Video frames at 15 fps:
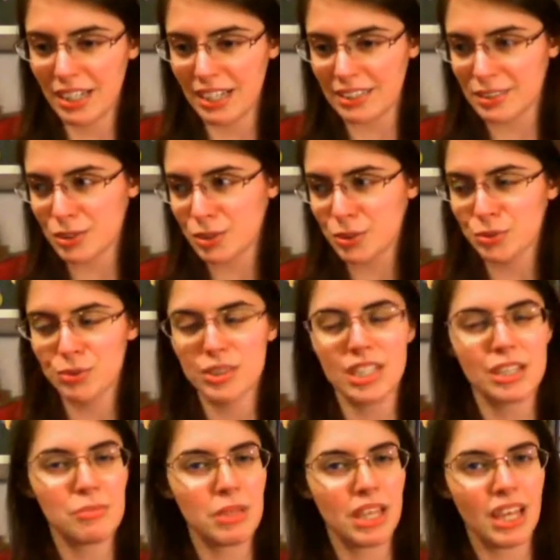It's
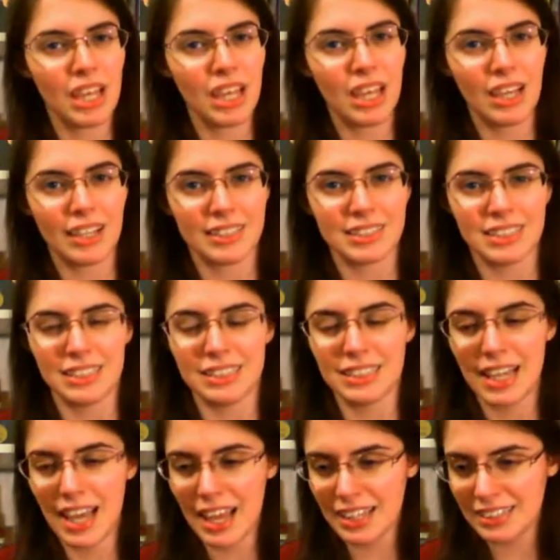dreamy, it's
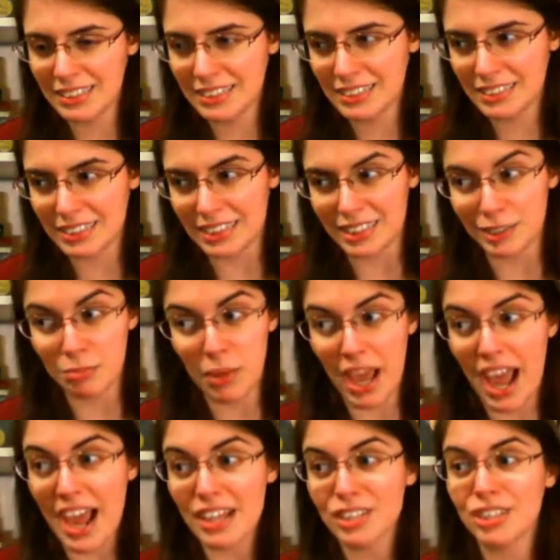intense, it's
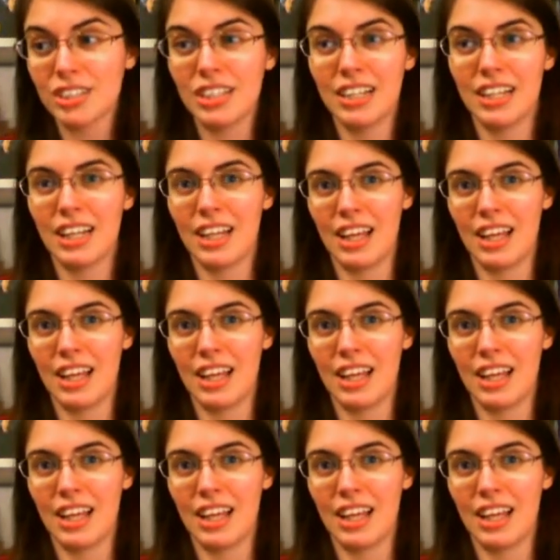passionate,